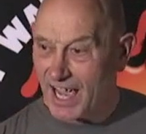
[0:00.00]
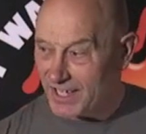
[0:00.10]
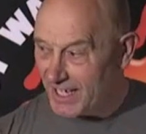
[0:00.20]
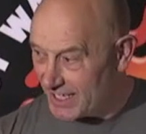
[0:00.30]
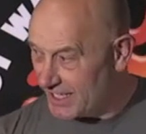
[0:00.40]
and they
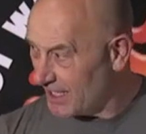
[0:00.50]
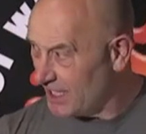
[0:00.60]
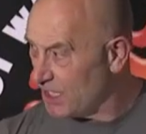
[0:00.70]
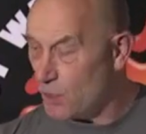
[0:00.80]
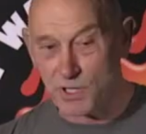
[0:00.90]
can,
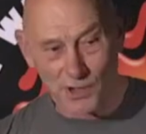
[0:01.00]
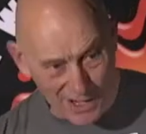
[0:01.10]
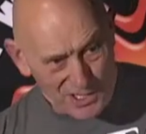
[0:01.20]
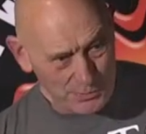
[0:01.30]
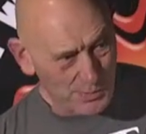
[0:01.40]
you know, you
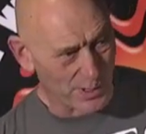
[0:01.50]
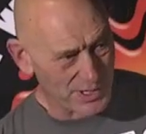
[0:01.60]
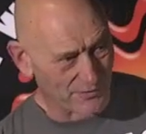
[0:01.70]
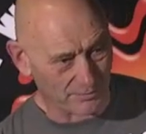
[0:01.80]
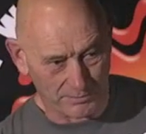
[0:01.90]
argue with one
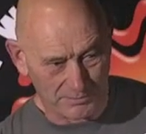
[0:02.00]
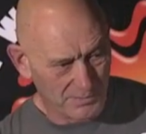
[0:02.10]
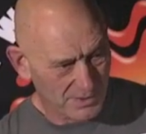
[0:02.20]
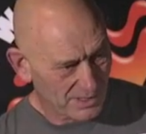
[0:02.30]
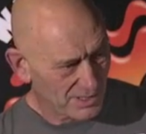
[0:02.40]
of them,
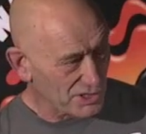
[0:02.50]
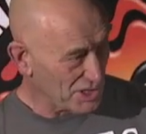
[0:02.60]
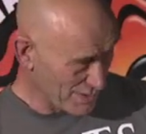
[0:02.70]
you